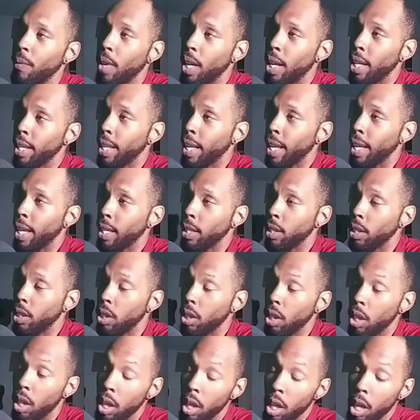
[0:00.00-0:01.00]

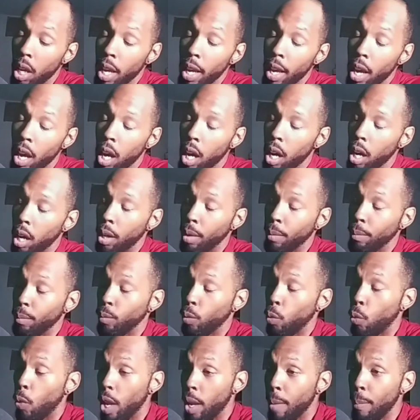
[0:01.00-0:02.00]
Finance,
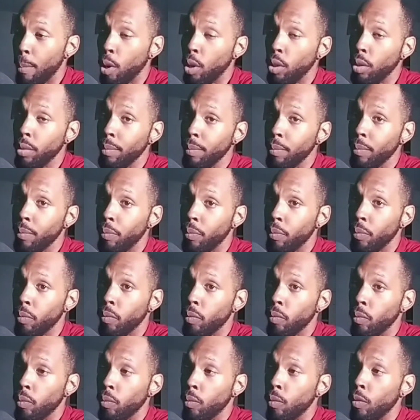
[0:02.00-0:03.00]
um, Webull,
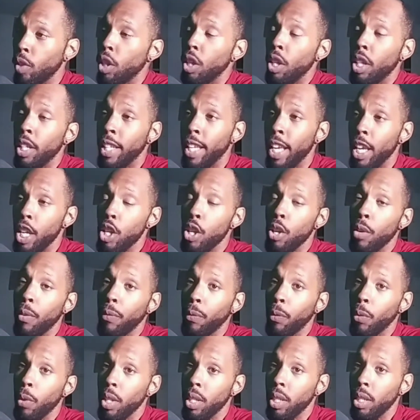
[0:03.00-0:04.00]
Get your
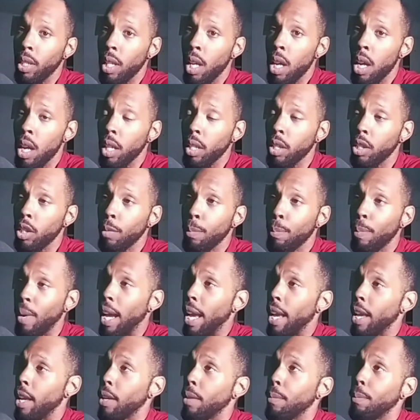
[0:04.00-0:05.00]
free stocks
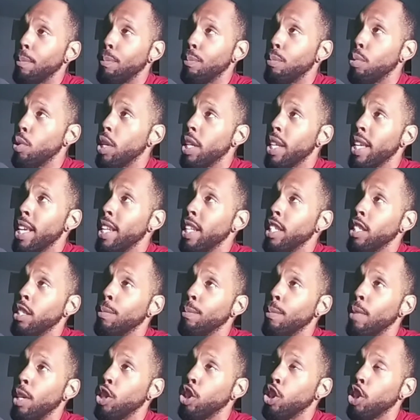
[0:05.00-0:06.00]
by putting in as
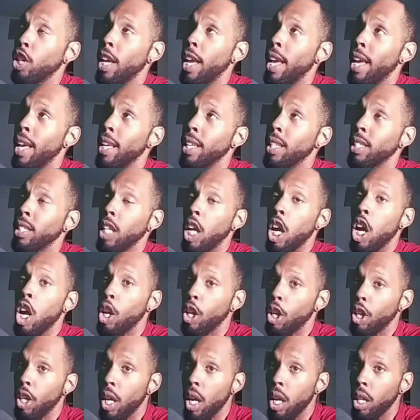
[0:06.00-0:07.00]
much as
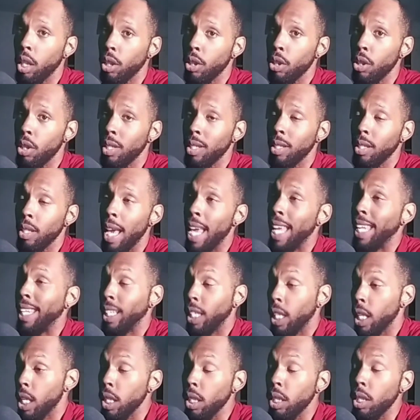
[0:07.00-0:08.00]
$100 at
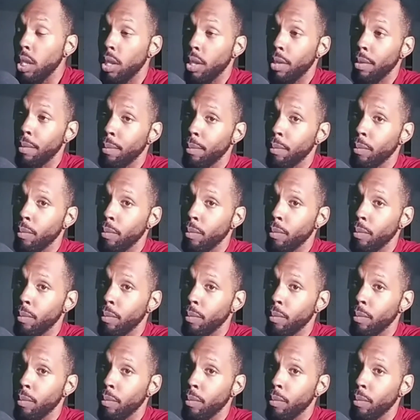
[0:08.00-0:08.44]
least.